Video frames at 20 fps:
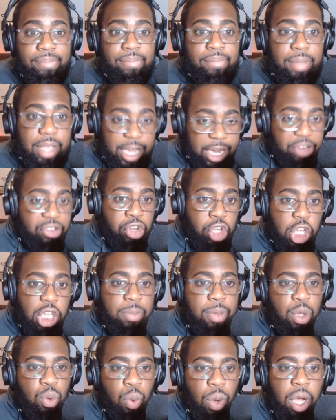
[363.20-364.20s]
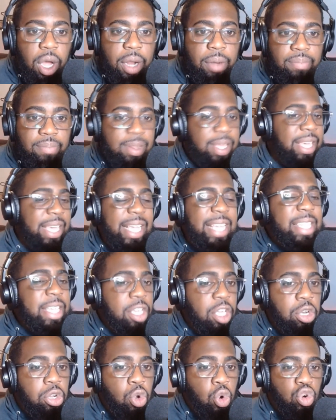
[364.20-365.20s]
He's your QB1. He's a
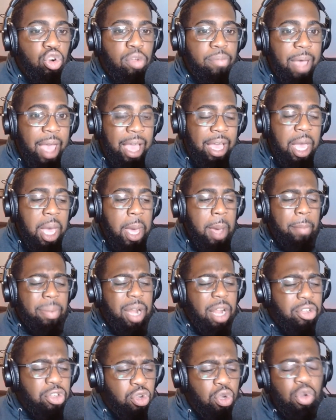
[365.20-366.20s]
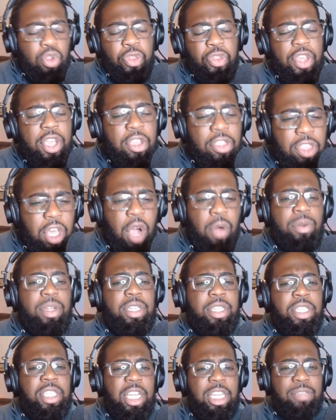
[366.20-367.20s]
good quarterback. But I do think, though,
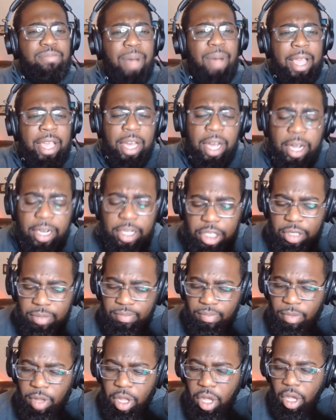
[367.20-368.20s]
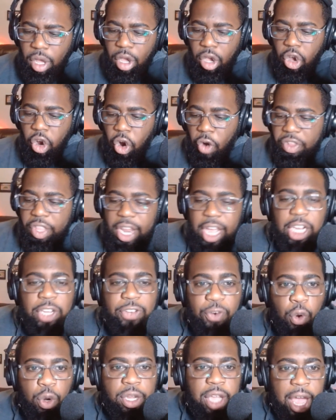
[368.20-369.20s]
this is just my hunch, over the next
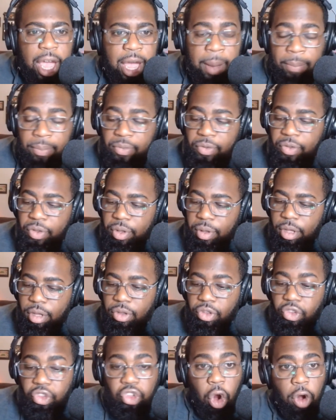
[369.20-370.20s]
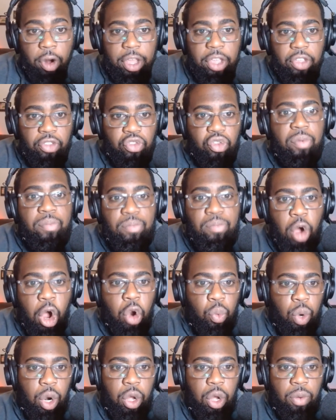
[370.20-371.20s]
four games, starting
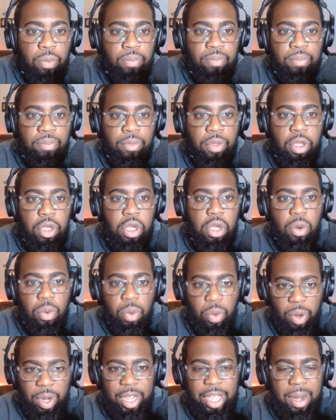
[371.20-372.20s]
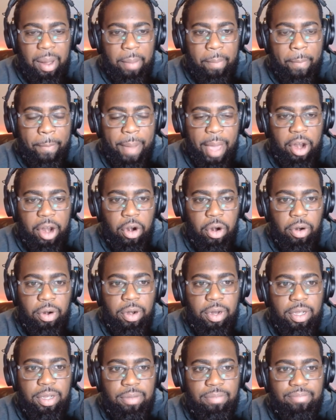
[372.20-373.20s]
tomorrow, we're going to get a better
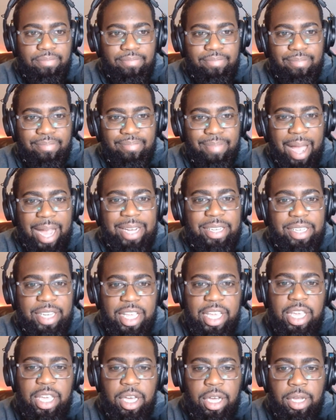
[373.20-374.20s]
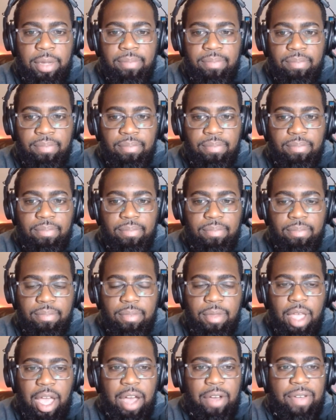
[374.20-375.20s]
idea
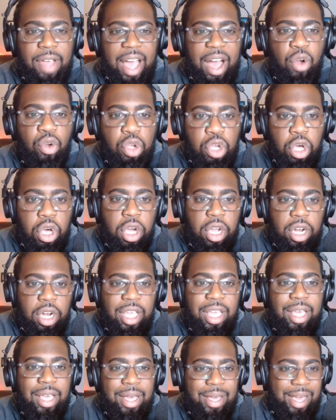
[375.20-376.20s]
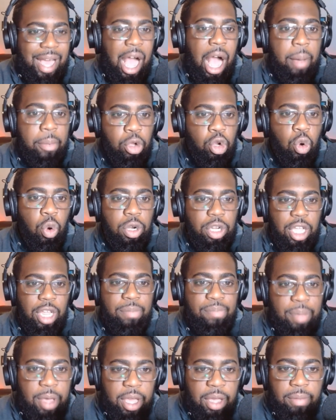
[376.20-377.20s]
of how good Kyle McCord
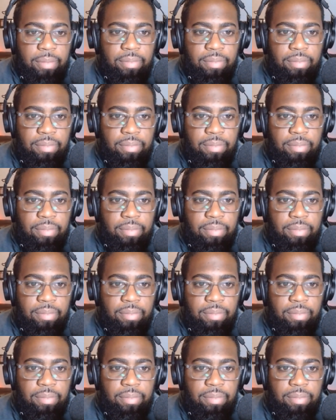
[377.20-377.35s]
can be.